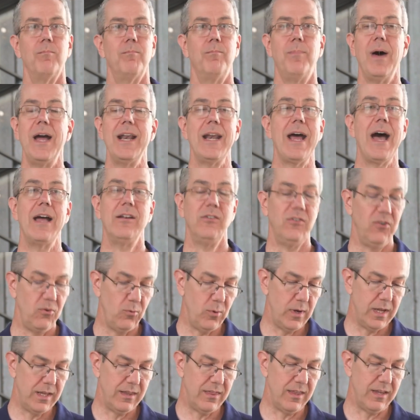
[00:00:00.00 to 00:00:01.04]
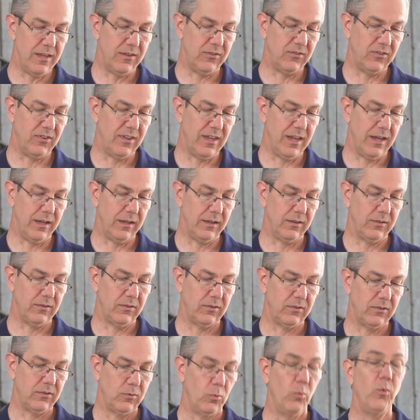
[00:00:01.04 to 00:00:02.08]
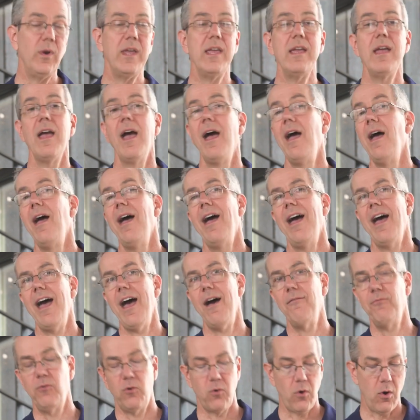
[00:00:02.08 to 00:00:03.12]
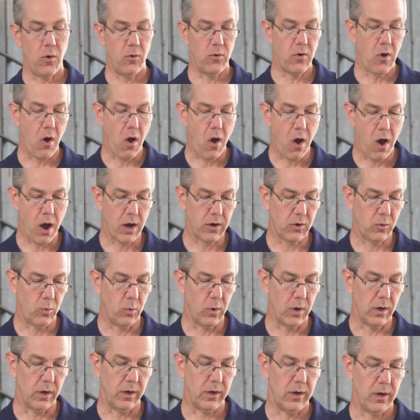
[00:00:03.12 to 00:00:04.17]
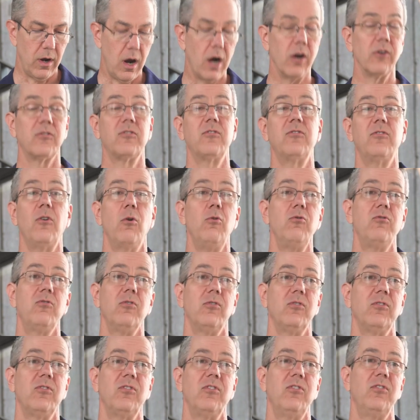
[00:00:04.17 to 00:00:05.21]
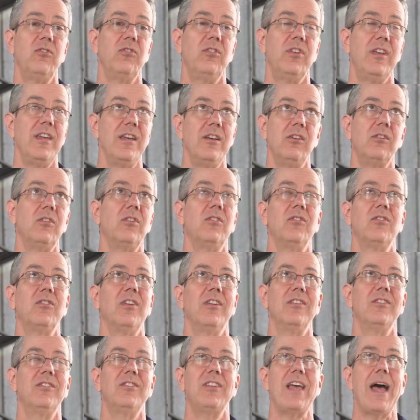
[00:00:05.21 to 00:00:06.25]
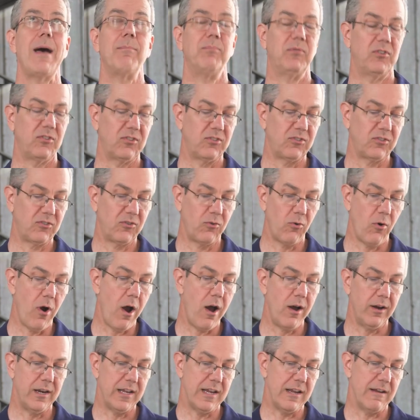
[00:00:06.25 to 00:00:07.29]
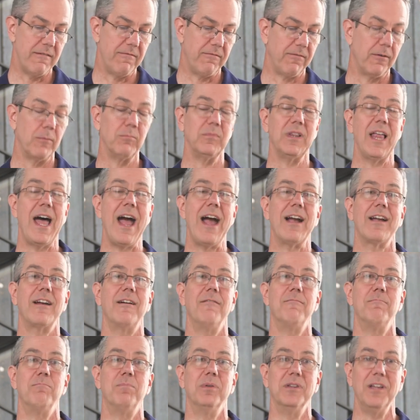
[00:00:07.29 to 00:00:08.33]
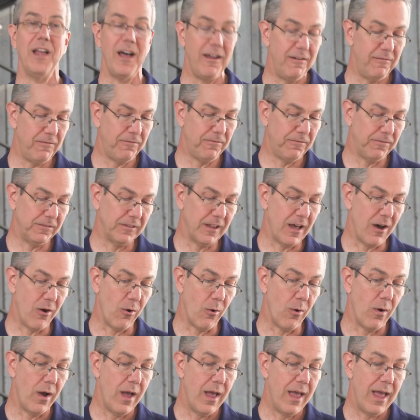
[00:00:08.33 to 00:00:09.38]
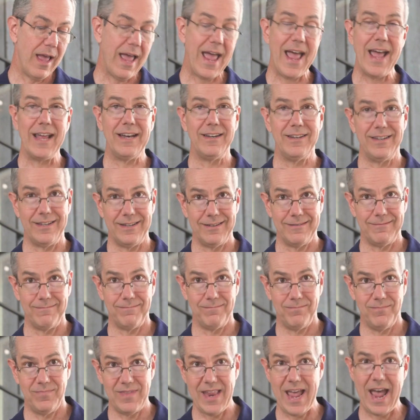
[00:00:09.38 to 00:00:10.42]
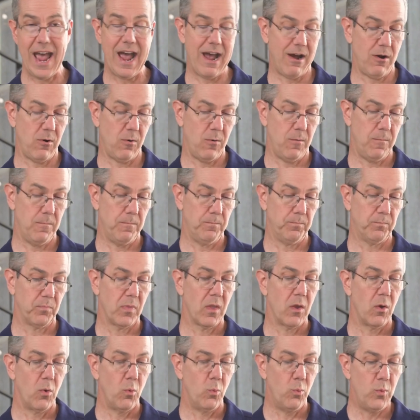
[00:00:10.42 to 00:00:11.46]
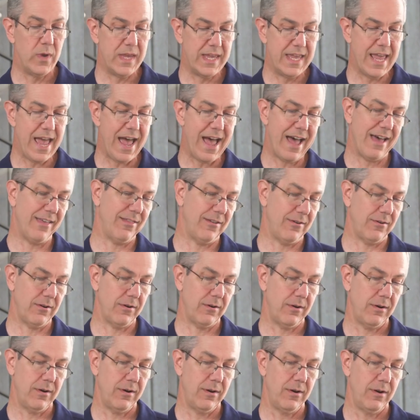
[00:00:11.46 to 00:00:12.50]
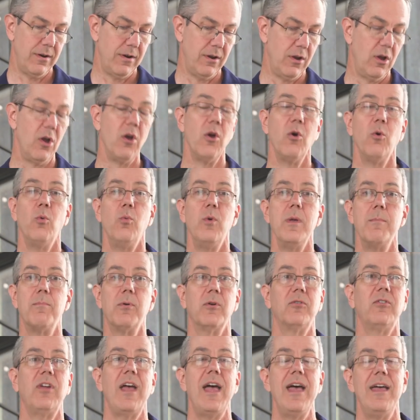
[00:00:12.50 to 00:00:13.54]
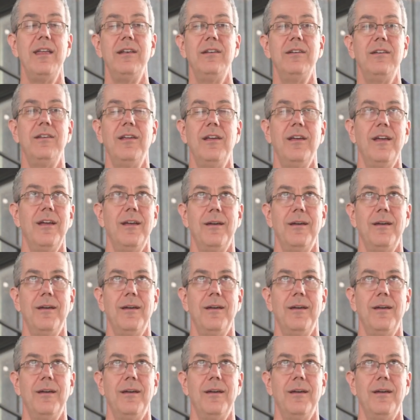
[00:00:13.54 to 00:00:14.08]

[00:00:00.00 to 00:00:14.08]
by not doing these things. We have grown awkward, our social skills sapped scrawny from lack of blood flow, and now we gather. We pretend